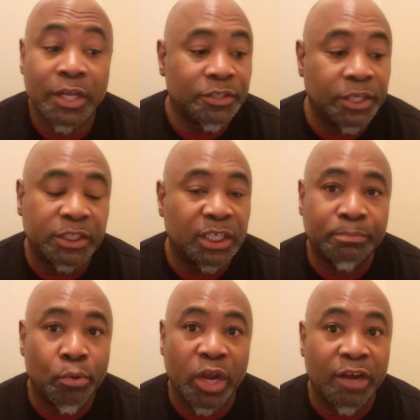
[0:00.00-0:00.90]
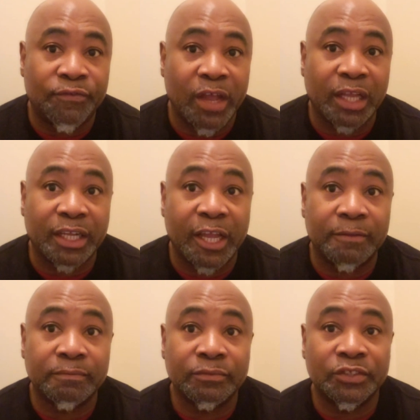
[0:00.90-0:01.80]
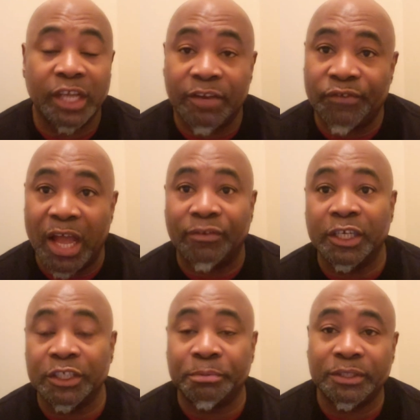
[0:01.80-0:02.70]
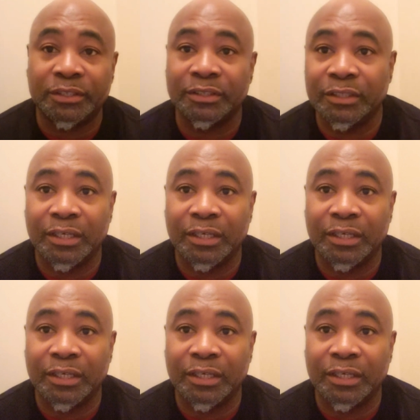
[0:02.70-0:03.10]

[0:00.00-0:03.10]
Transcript: Jesus pointed the fact that she had 5 husbands,